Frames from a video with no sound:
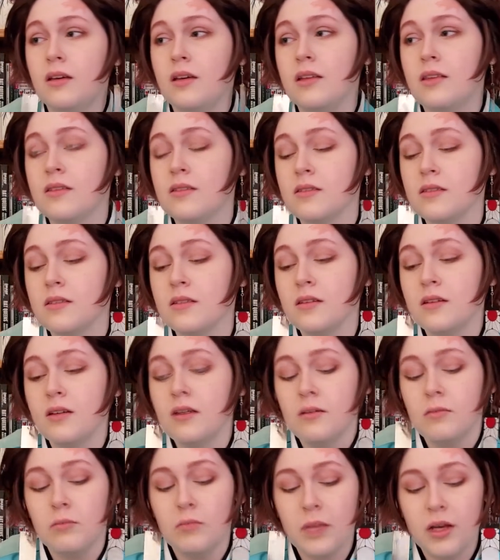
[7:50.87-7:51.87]
It's
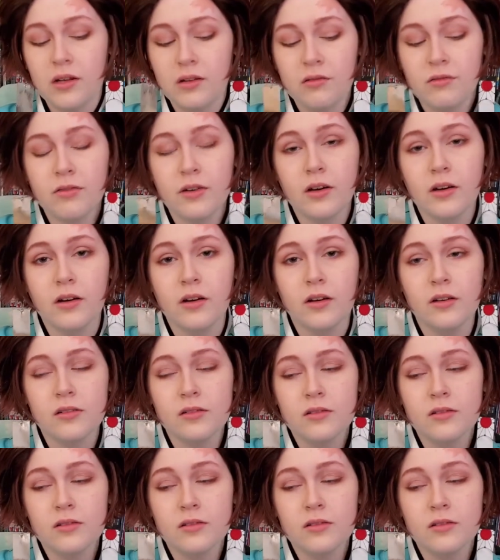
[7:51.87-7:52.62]
meant for